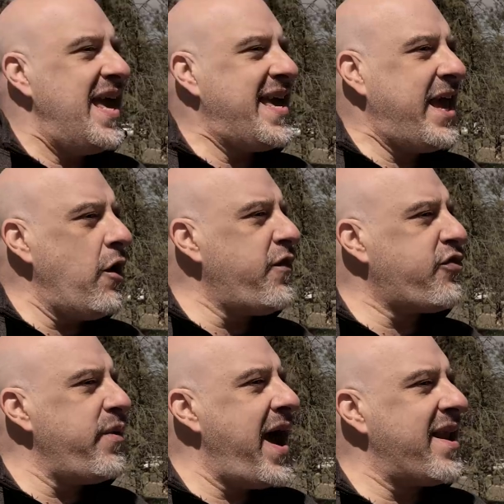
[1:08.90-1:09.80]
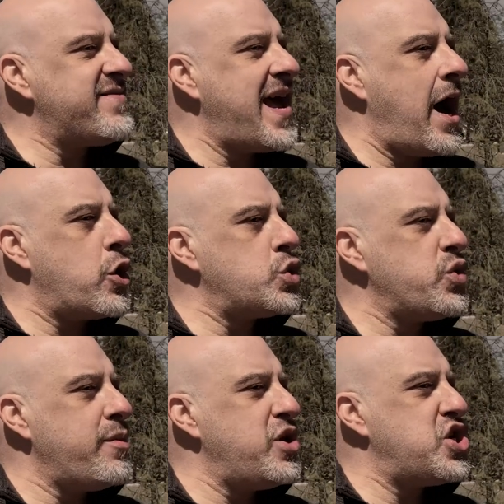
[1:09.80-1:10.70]
He killed the three out of towners
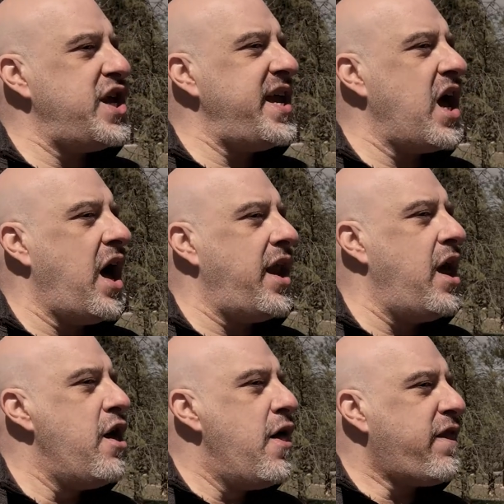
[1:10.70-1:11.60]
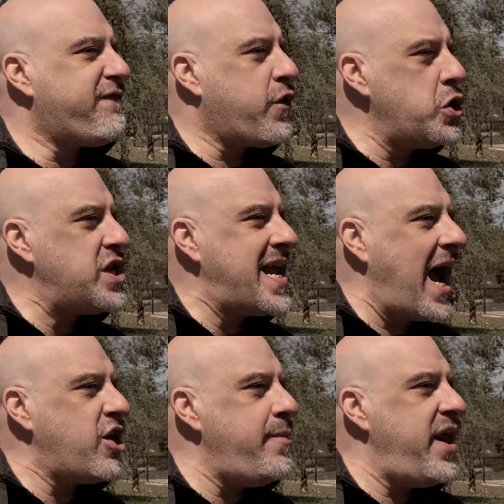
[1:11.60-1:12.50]
with a machine gun, the first
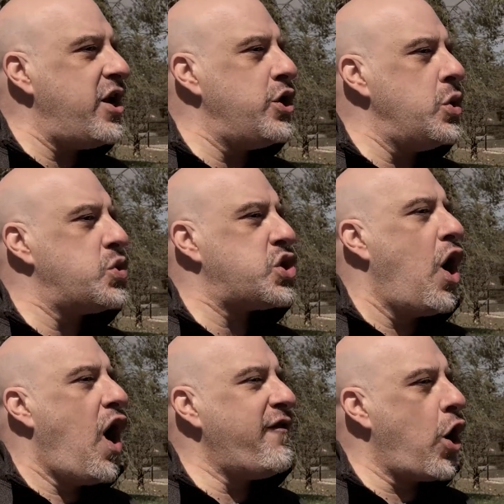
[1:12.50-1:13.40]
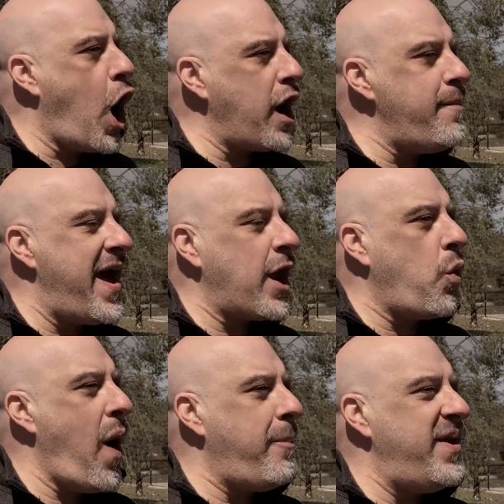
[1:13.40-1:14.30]
documented use of an automatic
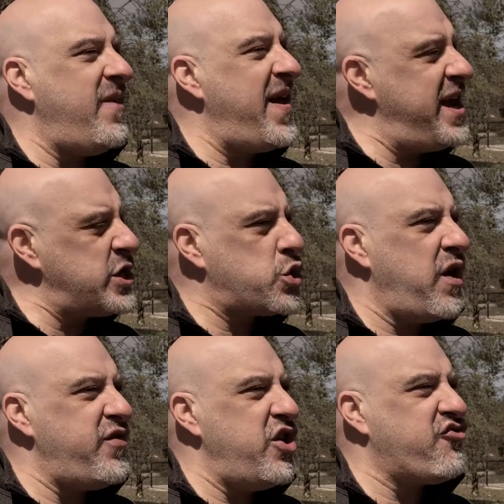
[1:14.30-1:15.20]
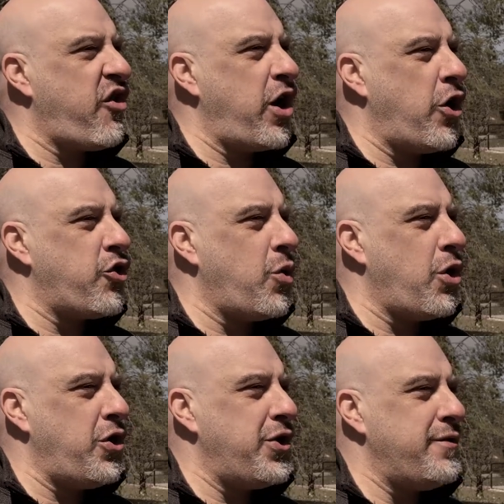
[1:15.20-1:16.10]
weapon in the history of the Detroit
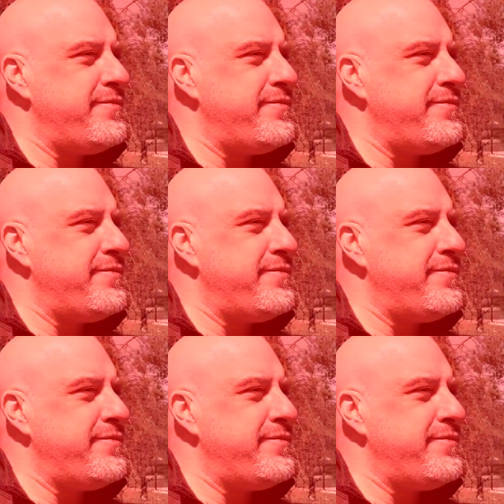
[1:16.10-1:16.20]
underworld.